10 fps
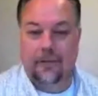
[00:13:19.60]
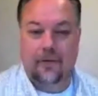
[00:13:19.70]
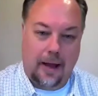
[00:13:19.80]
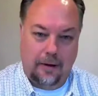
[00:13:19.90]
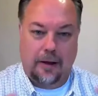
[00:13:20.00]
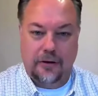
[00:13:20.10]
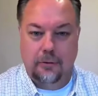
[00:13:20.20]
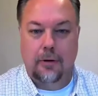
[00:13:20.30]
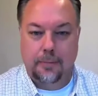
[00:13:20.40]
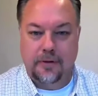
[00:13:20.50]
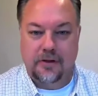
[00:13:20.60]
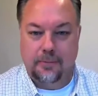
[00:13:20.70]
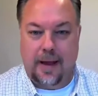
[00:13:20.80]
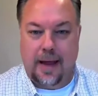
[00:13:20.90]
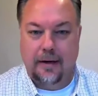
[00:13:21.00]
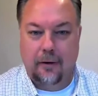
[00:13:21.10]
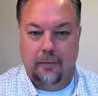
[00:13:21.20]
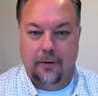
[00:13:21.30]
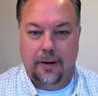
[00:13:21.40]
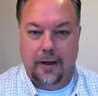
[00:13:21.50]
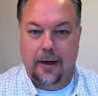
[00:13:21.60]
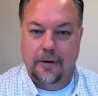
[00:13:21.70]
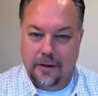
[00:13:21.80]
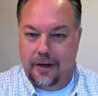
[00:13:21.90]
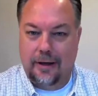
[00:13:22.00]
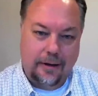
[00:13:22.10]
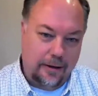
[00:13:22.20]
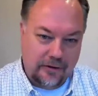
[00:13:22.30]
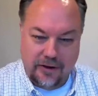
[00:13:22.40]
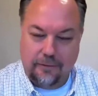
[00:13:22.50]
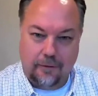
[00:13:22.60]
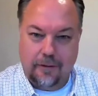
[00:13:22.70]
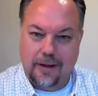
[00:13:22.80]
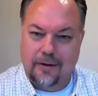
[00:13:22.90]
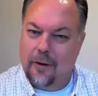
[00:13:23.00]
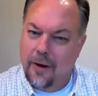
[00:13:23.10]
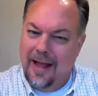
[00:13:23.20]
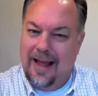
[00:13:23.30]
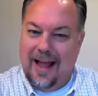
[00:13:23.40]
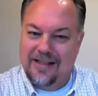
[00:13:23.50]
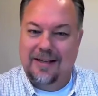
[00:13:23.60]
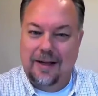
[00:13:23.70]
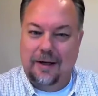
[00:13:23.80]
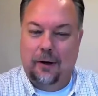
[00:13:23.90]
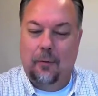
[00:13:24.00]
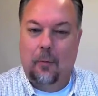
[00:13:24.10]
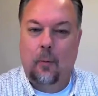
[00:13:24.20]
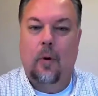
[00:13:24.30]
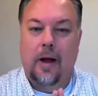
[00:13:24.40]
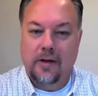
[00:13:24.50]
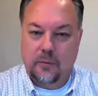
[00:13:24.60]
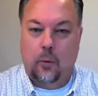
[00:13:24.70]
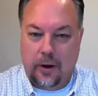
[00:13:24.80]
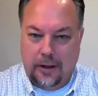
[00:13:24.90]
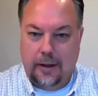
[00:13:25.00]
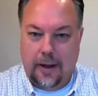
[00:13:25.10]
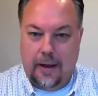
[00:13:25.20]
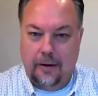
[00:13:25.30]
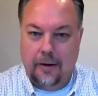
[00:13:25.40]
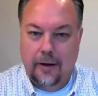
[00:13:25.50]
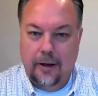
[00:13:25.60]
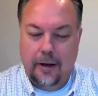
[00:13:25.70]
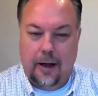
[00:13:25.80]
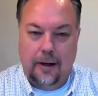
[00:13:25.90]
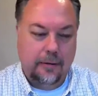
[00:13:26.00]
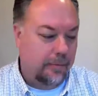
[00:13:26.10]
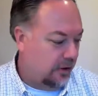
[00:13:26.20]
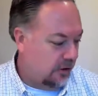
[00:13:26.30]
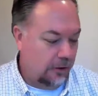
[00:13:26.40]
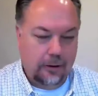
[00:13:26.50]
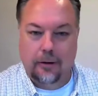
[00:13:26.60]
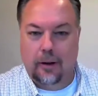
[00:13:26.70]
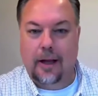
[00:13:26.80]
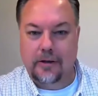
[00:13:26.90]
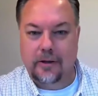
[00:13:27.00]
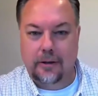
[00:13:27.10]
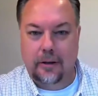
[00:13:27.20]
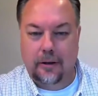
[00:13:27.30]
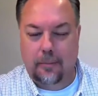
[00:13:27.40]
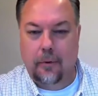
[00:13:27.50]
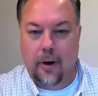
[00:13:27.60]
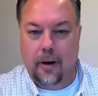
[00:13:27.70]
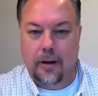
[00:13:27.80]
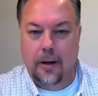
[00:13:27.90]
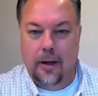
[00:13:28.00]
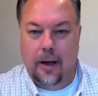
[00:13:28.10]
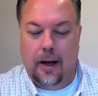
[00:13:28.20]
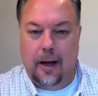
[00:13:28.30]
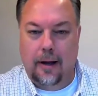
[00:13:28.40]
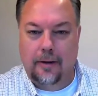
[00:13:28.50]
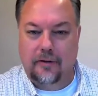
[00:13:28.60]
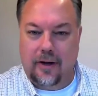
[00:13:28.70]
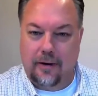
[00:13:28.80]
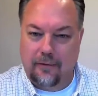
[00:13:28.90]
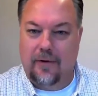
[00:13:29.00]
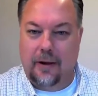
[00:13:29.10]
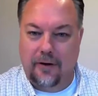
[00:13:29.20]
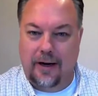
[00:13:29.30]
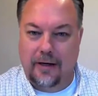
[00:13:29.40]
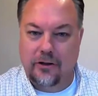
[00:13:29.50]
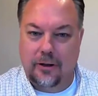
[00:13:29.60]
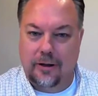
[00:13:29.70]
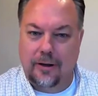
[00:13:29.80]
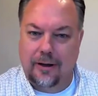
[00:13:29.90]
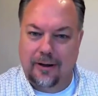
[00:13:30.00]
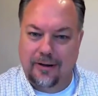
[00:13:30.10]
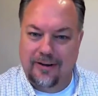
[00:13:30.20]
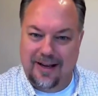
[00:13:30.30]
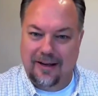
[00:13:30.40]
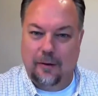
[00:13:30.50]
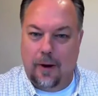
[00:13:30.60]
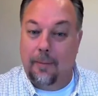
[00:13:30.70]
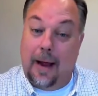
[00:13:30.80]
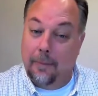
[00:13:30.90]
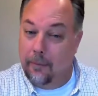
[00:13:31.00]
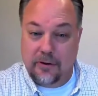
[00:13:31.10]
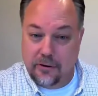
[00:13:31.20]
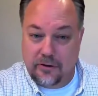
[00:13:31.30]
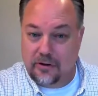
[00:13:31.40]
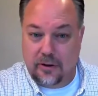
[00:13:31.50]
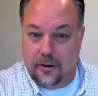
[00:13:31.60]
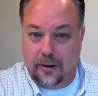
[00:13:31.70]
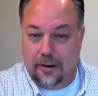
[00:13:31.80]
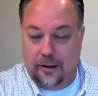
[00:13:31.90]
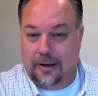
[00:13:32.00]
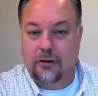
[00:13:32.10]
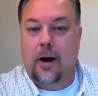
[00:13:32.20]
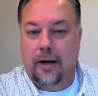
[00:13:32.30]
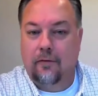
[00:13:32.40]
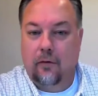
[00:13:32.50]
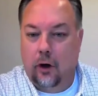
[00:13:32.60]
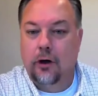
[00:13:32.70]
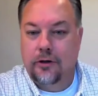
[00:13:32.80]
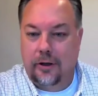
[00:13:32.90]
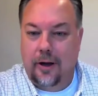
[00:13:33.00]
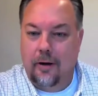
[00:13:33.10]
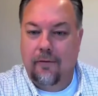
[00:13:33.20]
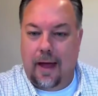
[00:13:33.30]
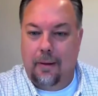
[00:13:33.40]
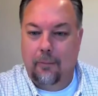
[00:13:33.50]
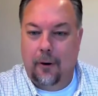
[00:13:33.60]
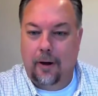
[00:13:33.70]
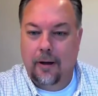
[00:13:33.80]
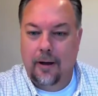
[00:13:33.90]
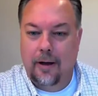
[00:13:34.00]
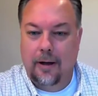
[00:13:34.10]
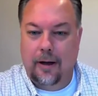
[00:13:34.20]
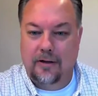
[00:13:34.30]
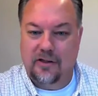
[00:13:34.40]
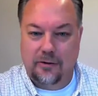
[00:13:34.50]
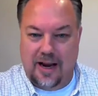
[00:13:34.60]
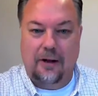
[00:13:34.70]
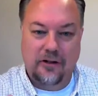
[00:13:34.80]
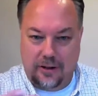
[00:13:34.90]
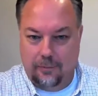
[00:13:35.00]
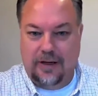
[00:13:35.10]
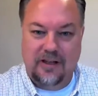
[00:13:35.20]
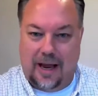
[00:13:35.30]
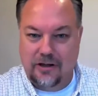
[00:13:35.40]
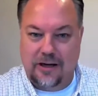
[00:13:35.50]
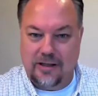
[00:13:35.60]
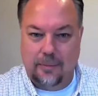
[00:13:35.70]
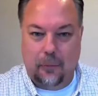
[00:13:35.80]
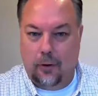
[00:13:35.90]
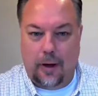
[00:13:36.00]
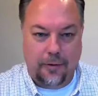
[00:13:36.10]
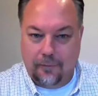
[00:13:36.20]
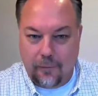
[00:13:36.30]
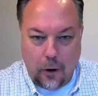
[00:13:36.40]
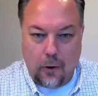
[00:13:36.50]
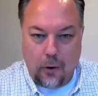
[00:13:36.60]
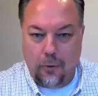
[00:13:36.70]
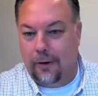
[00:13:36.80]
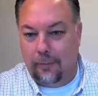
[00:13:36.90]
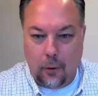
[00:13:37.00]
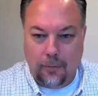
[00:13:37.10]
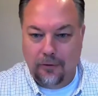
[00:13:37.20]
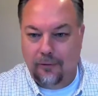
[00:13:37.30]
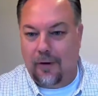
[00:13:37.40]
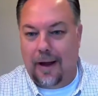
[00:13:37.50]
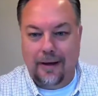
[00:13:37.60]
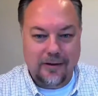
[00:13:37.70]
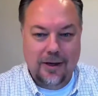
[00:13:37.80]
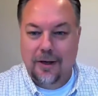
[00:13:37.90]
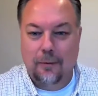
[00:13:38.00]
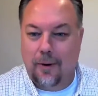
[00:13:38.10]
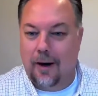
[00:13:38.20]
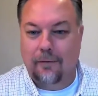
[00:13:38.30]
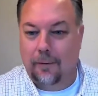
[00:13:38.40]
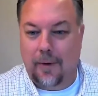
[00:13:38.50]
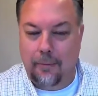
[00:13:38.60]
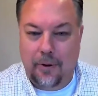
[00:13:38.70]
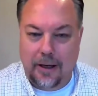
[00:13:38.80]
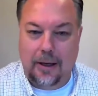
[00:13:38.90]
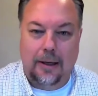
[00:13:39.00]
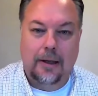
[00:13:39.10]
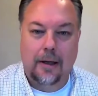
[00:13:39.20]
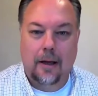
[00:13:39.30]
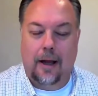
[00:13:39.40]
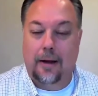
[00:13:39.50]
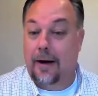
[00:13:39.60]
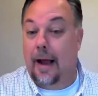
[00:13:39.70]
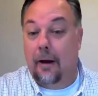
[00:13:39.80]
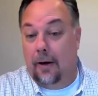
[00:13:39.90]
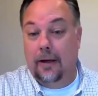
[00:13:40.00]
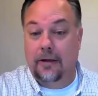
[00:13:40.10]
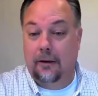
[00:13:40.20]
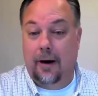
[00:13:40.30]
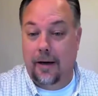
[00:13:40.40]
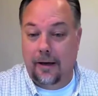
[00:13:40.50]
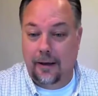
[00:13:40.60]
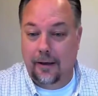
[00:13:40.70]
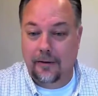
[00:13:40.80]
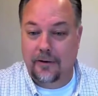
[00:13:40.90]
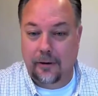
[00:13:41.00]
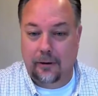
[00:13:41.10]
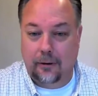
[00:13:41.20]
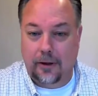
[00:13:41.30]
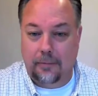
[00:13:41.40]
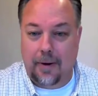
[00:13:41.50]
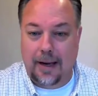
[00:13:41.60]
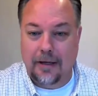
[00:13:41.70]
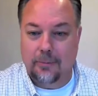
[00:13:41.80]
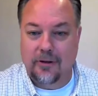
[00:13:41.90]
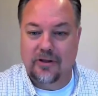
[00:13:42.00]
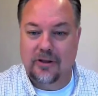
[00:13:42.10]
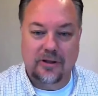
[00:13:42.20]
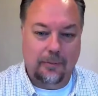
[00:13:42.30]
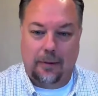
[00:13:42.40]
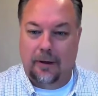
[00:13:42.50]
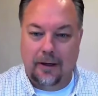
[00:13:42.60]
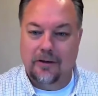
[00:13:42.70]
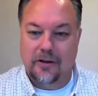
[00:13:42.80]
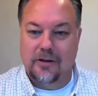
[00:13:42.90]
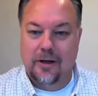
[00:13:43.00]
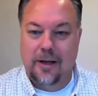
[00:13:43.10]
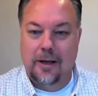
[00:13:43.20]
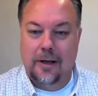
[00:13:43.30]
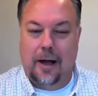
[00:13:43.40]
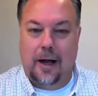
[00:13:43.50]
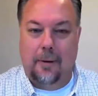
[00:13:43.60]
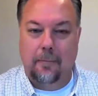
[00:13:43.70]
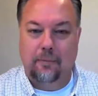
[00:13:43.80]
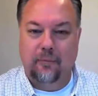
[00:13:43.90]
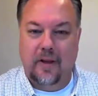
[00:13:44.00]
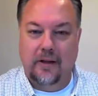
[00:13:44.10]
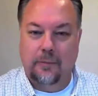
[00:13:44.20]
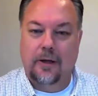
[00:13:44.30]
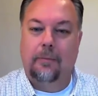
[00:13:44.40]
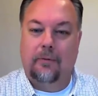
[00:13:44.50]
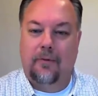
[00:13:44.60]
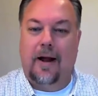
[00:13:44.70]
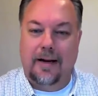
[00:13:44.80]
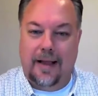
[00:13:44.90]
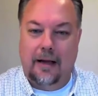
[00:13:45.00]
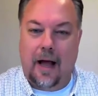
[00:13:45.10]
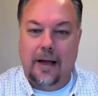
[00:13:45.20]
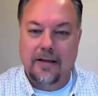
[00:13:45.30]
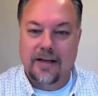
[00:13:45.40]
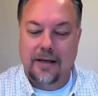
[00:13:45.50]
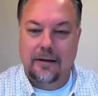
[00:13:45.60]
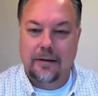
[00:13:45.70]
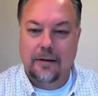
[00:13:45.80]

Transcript: of as your group expanded over the years, you're getting this different thing. So as us working together, you mentioned utilizing the book as kind of a foundation, and then taking the web app, which is just an electronic version of that book. So now it could be digestible on their phone, their mobile device, whatever it might be. Now integrating it into your learning management system. I mean, it's really providing that content,